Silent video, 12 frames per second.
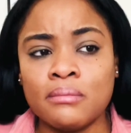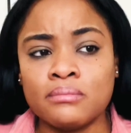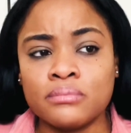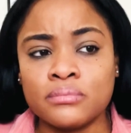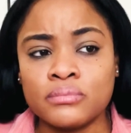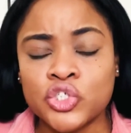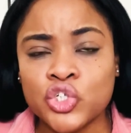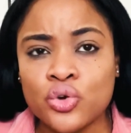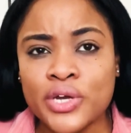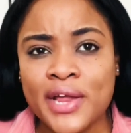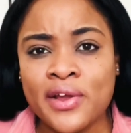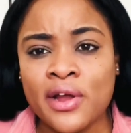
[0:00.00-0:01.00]
Show
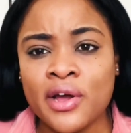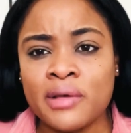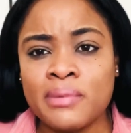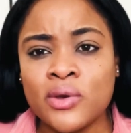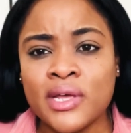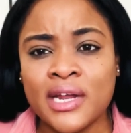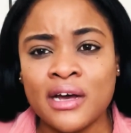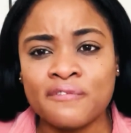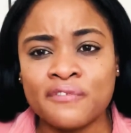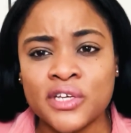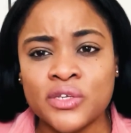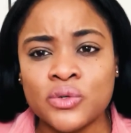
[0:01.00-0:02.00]
that they're going to be looking
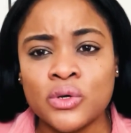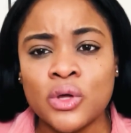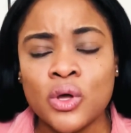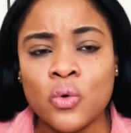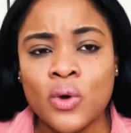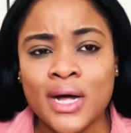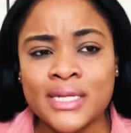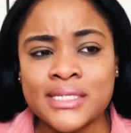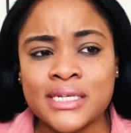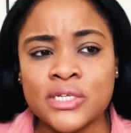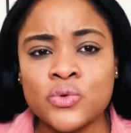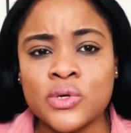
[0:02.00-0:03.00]
after you whilst in
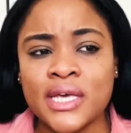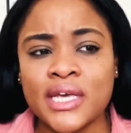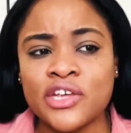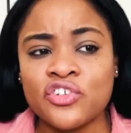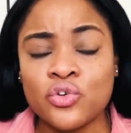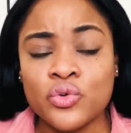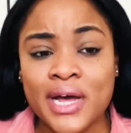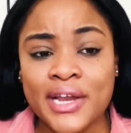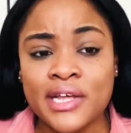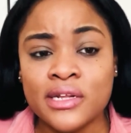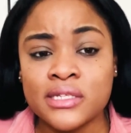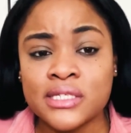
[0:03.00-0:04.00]
the UK. Show that
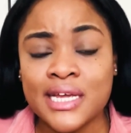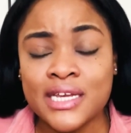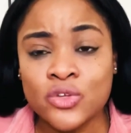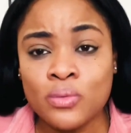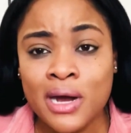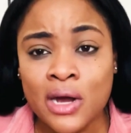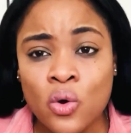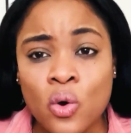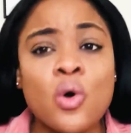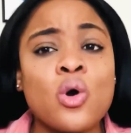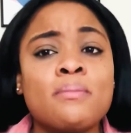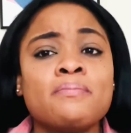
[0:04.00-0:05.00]
they'll send you back
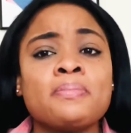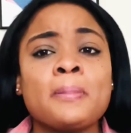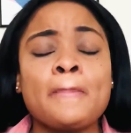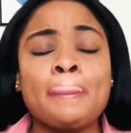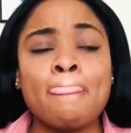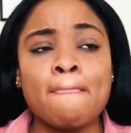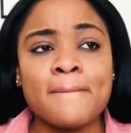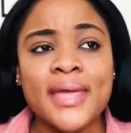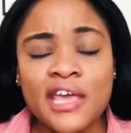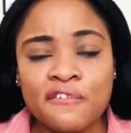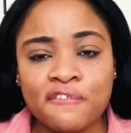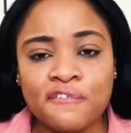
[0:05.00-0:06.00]
home
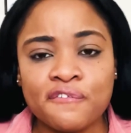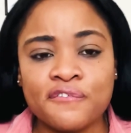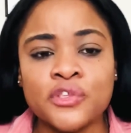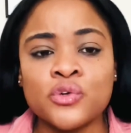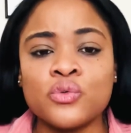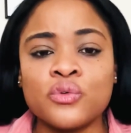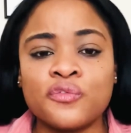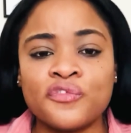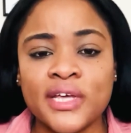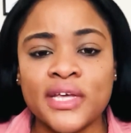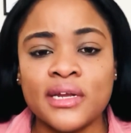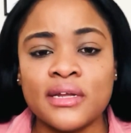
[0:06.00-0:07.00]
if you
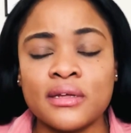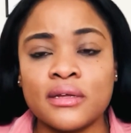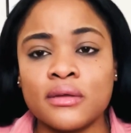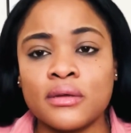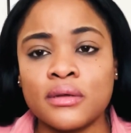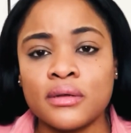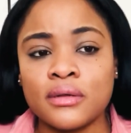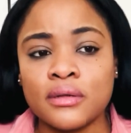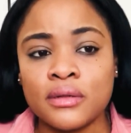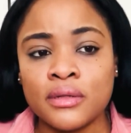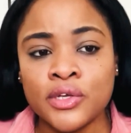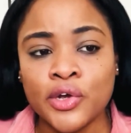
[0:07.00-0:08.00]
fail
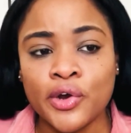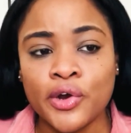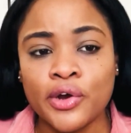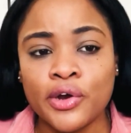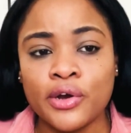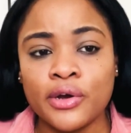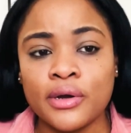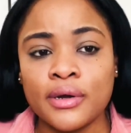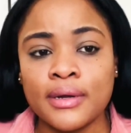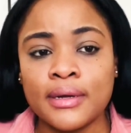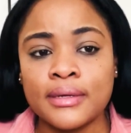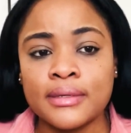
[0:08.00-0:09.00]
your
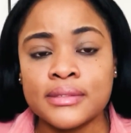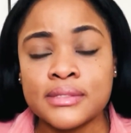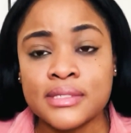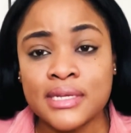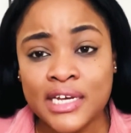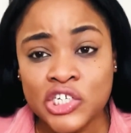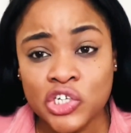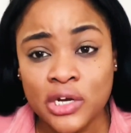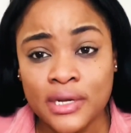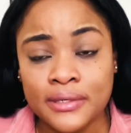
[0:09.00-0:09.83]
selection.